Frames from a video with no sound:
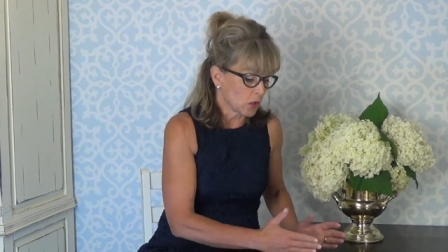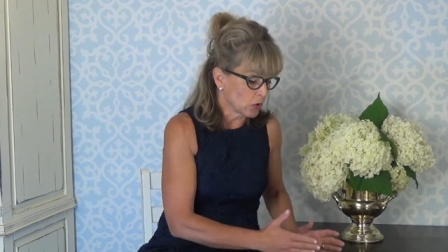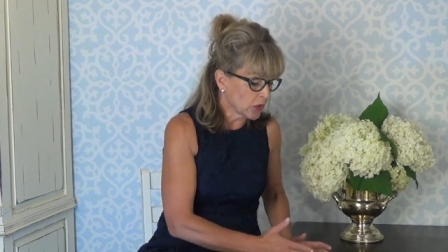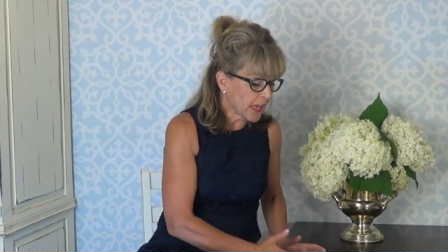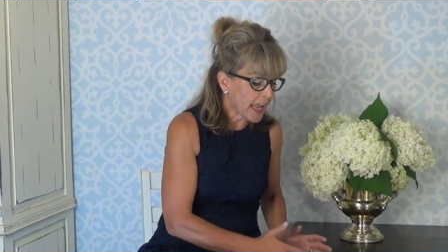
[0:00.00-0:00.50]

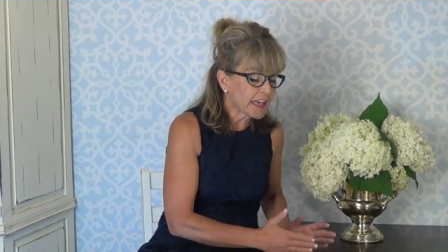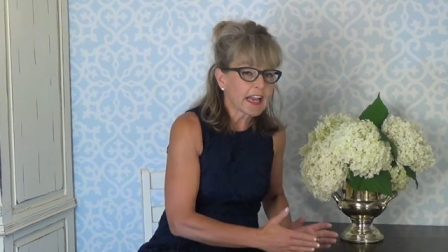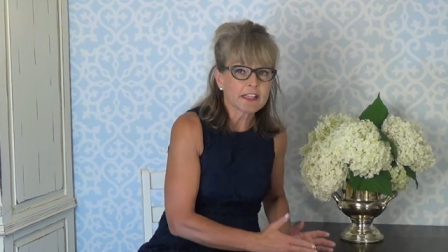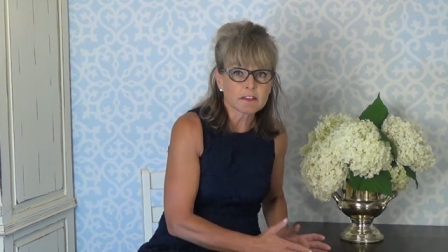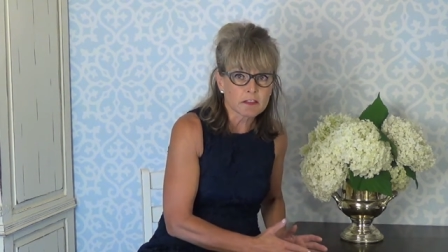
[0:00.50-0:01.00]
Look at
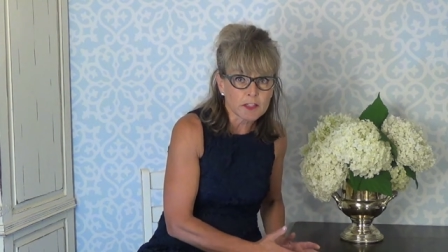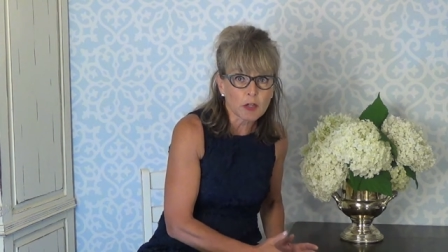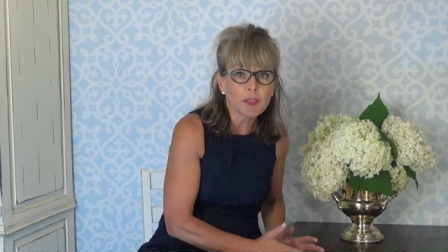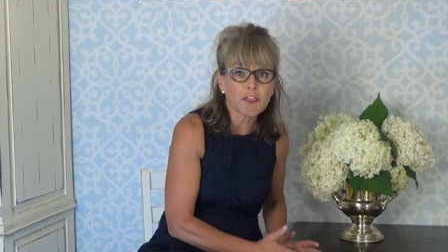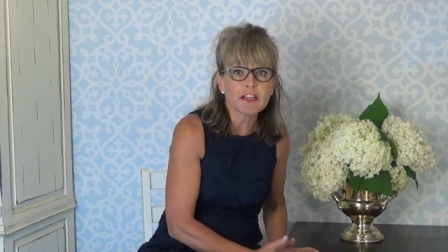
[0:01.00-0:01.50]
it as
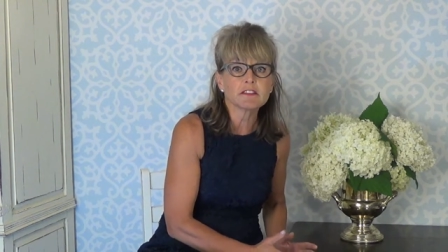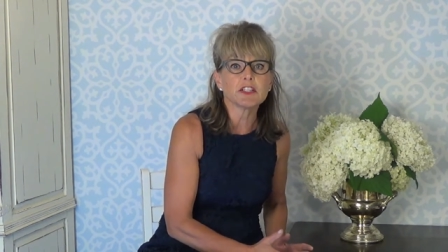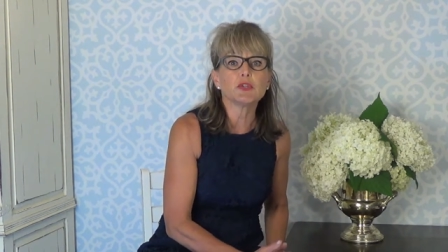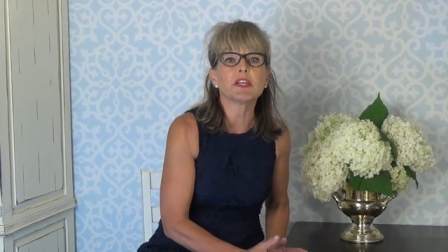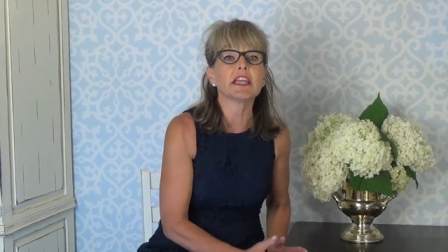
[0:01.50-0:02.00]
little things
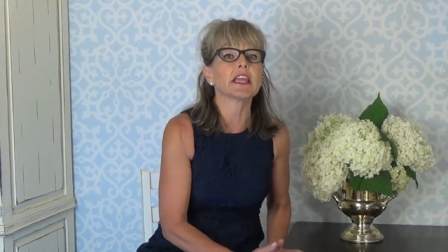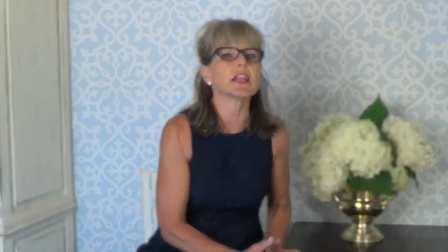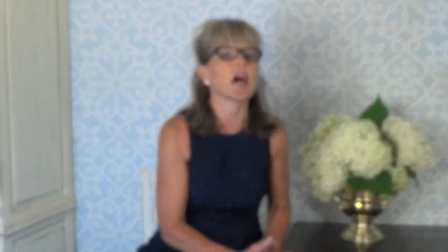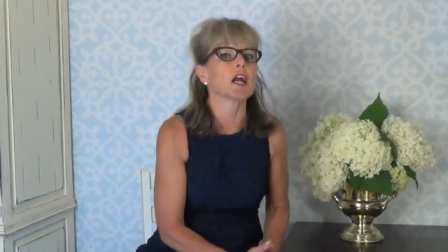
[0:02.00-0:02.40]
that you can get